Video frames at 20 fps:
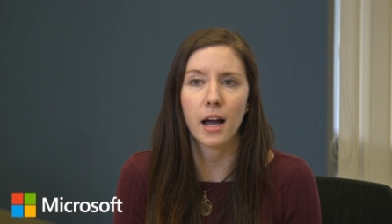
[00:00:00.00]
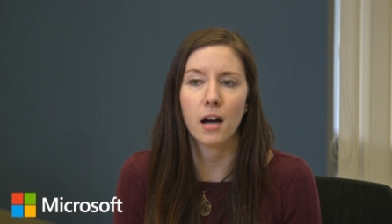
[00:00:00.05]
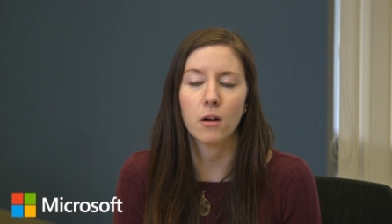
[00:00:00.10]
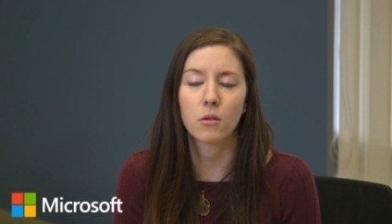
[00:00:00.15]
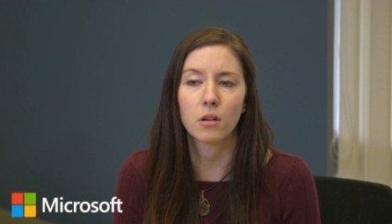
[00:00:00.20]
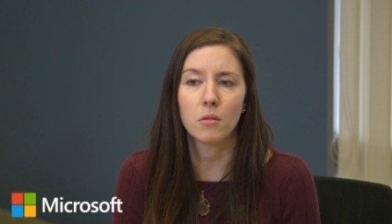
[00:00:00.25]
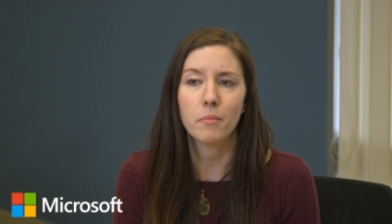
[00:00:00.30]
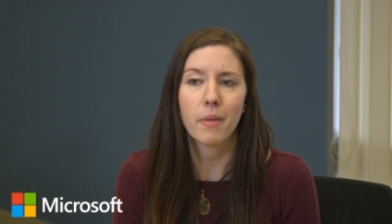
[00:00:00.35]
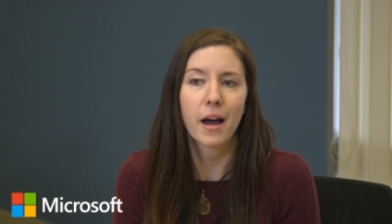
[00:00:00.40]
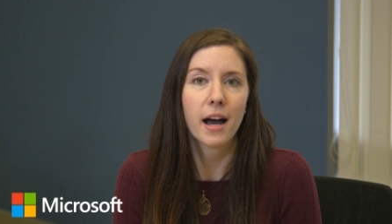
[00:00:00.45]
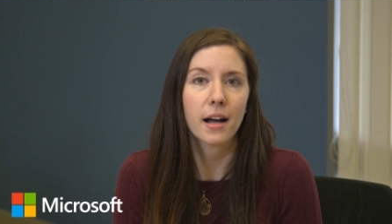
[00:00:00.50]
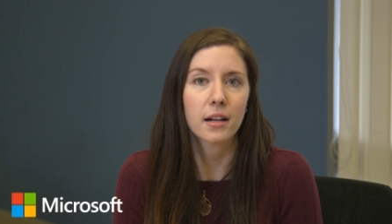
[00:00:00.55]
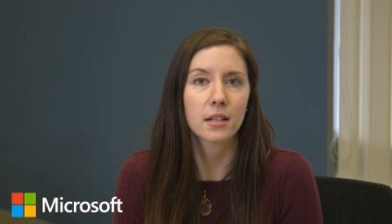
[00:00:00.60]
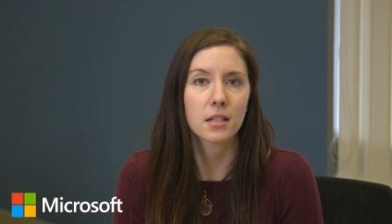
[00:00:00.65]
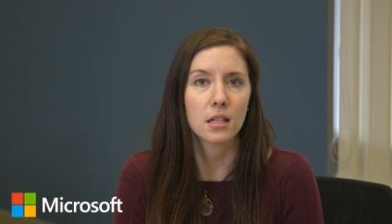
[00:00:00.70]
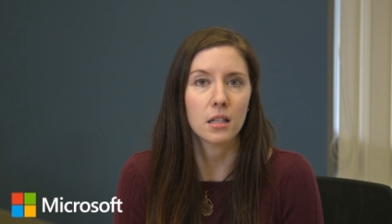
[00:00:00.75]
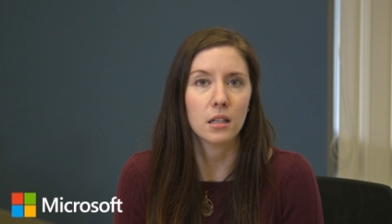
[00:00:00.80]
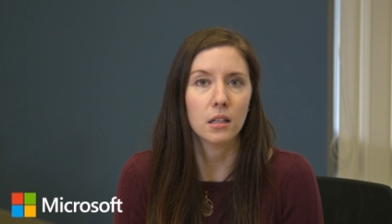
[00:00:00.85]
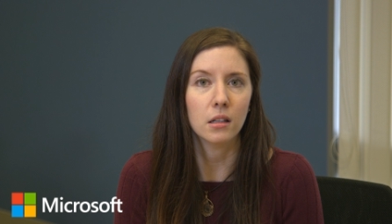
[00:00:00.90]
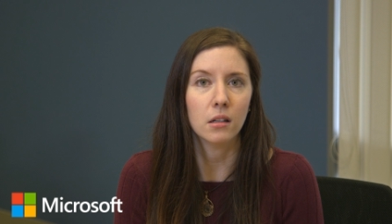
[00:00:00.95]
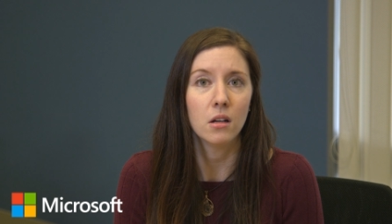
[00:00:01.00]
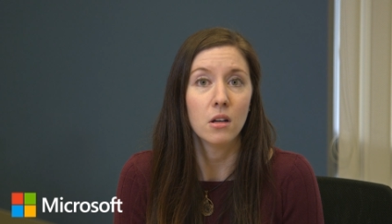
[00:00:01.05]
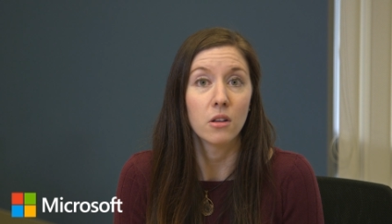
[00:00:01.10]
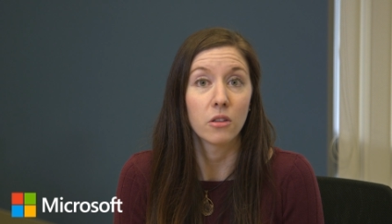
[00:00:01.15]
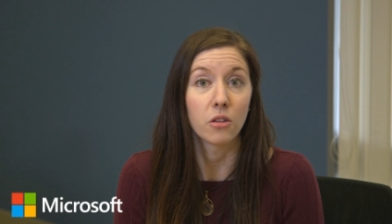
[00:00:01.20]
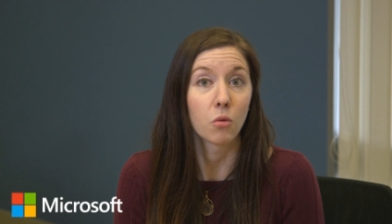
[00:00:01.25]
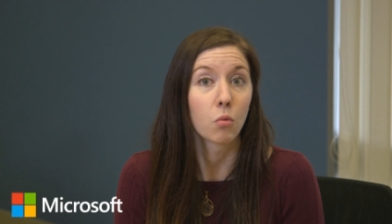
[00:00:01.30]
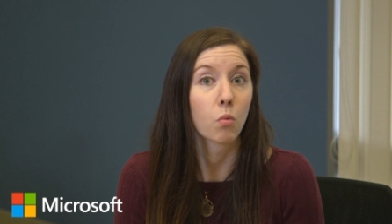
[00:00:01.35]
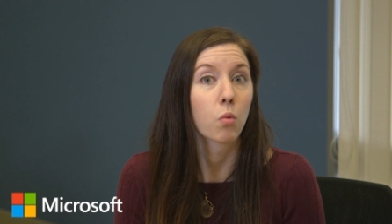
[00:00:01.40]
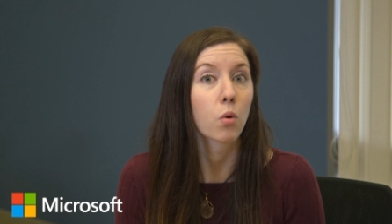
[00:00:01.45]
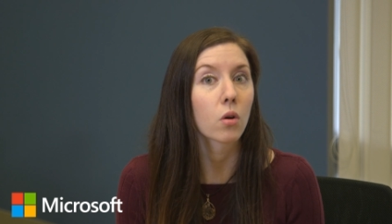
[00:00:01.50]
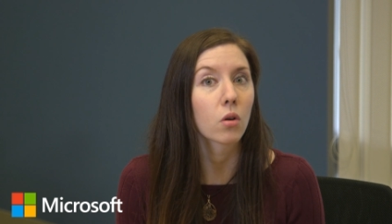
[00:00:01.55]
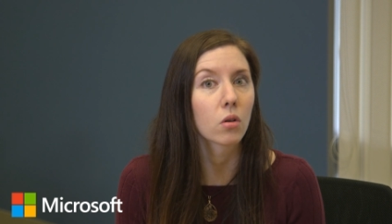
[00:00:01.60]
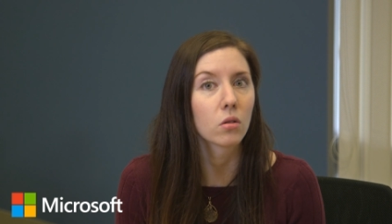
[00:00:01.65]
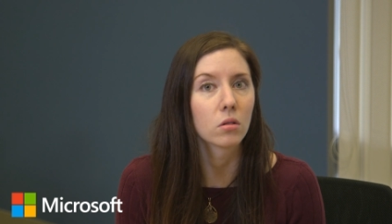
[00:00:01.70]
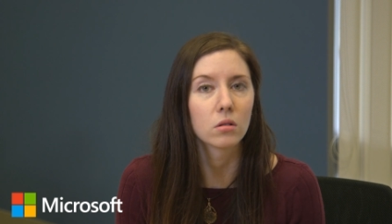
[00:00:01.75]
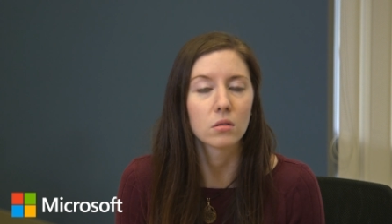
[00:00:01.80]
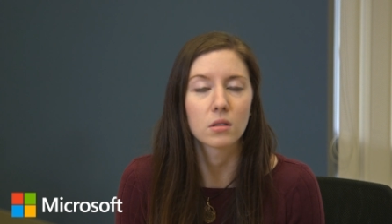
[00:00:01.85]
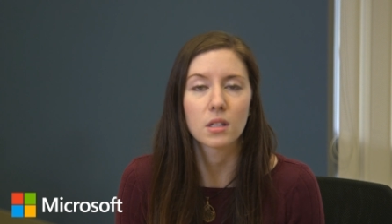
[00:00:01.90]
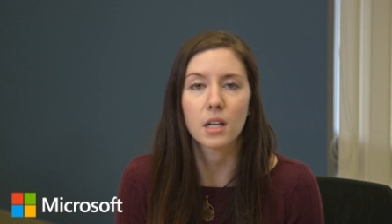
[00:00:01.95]
how we're impacting the
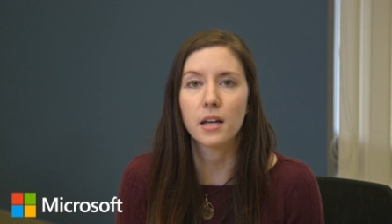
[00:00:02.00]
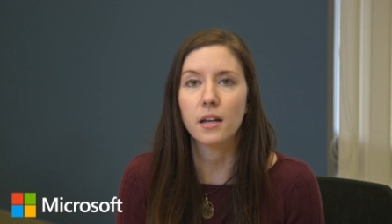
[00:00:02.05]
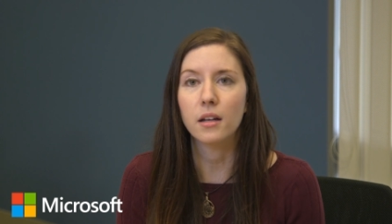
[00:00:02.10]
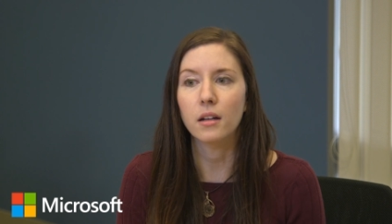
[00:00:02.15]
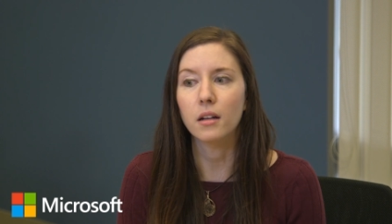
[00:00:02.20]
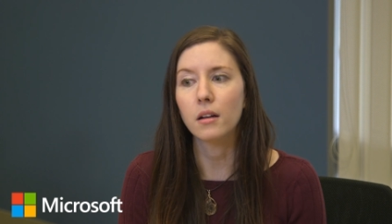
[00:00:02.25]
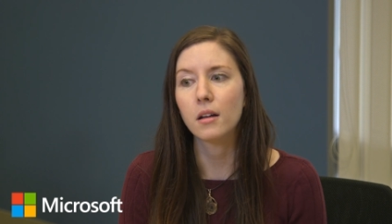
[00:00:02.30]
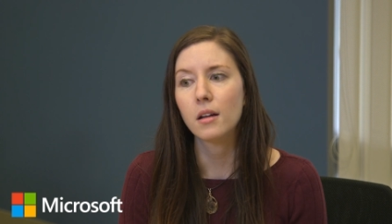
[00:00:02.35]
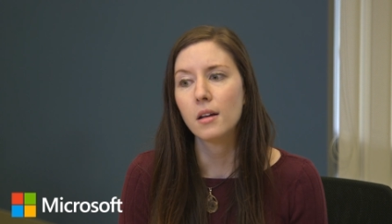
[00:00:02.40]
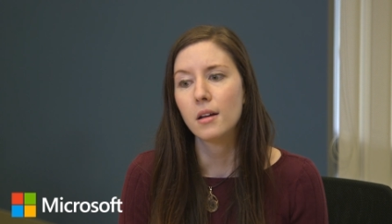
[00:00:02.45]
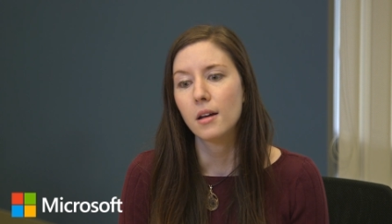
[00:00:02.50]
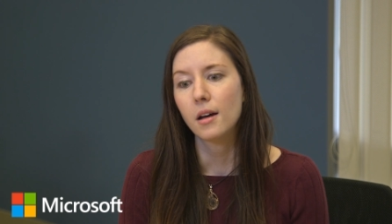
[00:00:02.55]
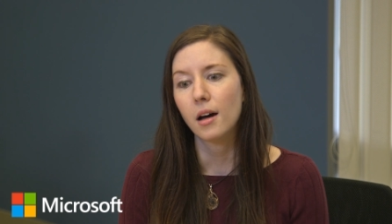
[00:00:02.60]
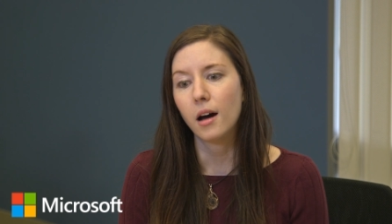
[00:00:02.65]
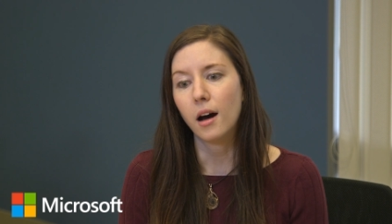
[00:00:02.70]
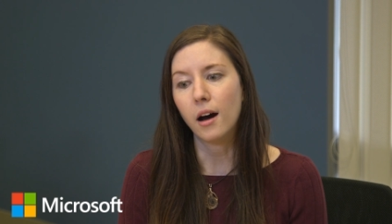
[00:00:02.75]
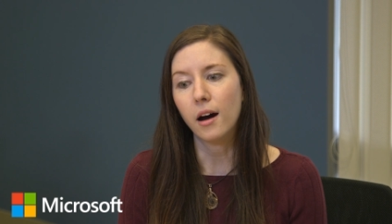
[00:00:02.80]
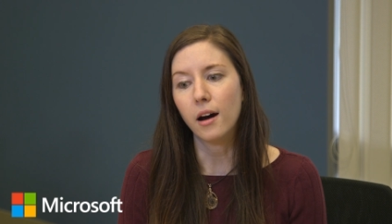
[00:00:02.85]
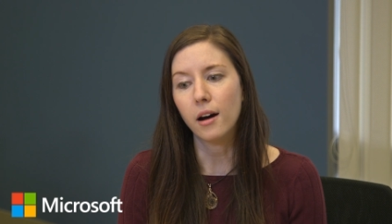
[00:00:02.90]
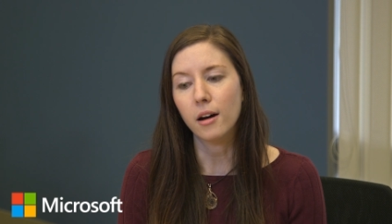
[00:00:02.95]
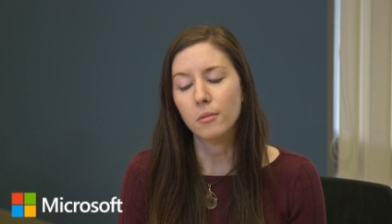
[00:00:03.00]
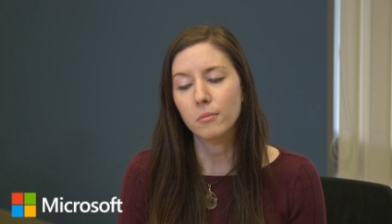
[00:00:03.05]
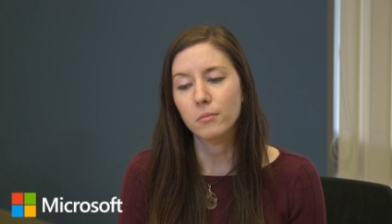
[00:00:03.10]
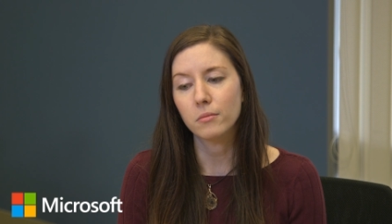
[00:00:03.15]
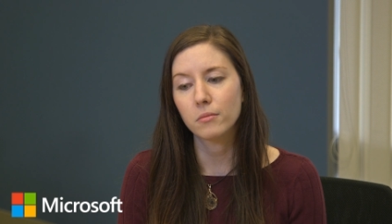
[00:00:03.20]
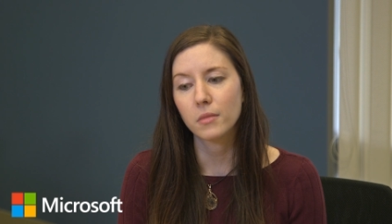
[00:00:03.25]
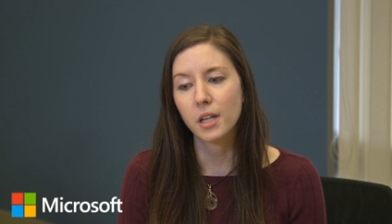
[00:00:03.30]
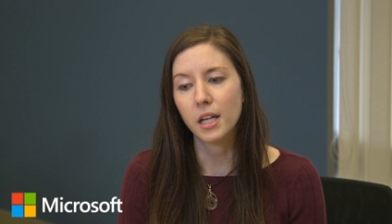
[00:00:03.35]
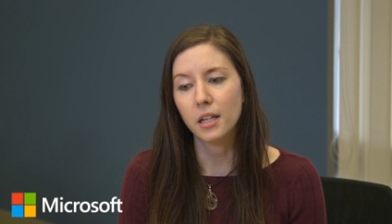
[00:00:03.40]
world, and um,